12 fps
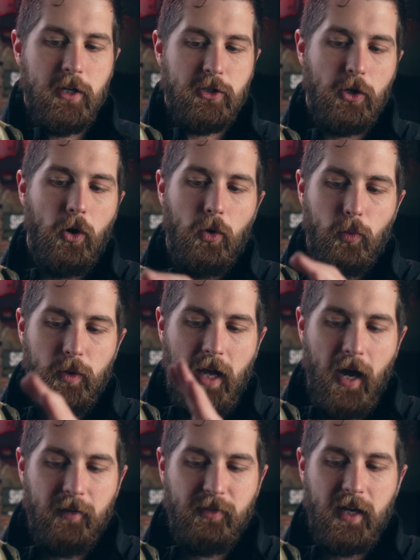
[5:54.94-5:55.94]
So
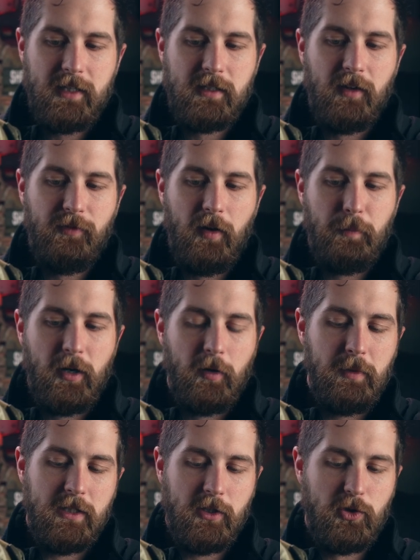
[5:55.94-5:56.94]
we have that stuff up
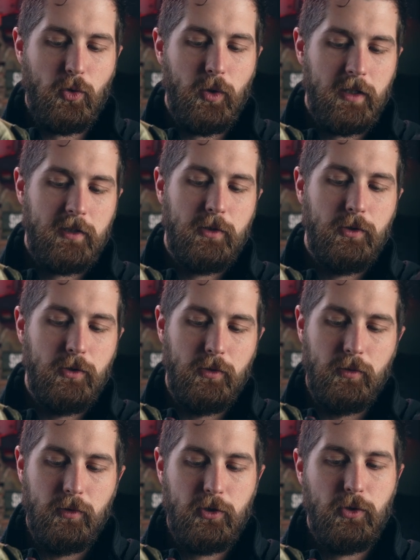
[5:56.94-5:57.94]
here because it's quick
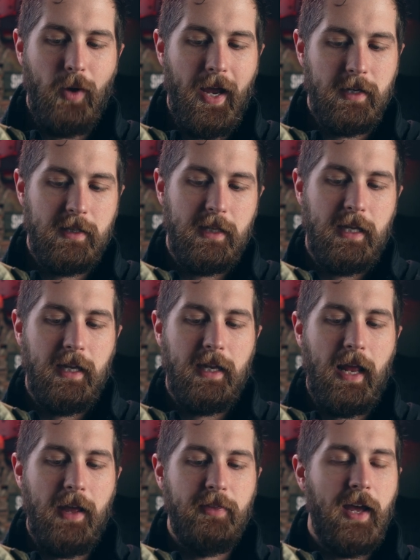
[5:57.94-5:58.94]
to, to add to the
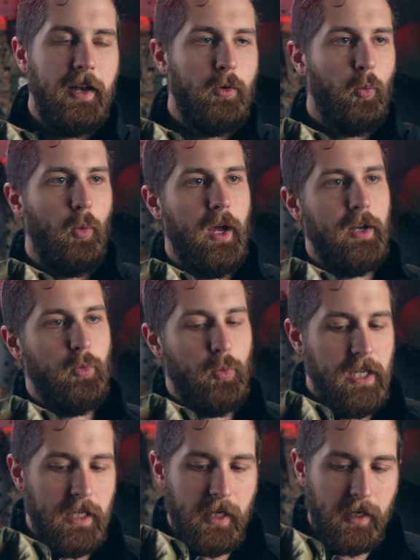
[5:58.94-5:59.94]
kit. And then when
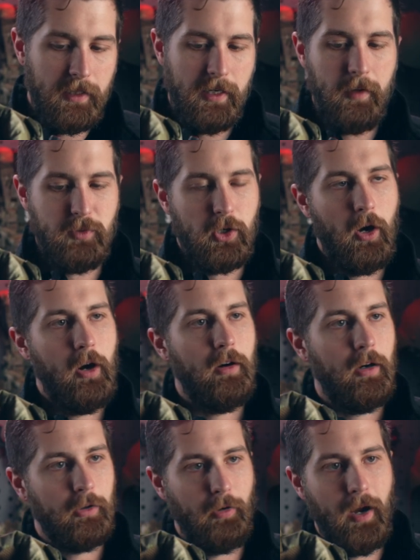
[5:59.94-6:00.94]
we get a T E M S
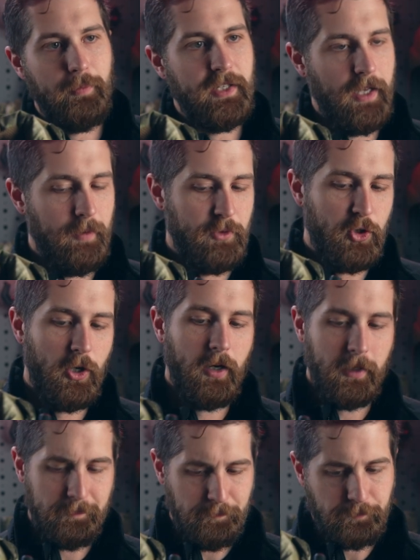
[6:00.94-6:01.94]
call, I'll grab the T E M S
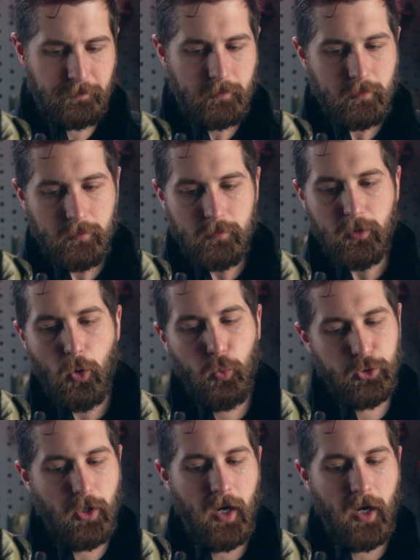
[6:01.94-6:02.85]
truck, we'll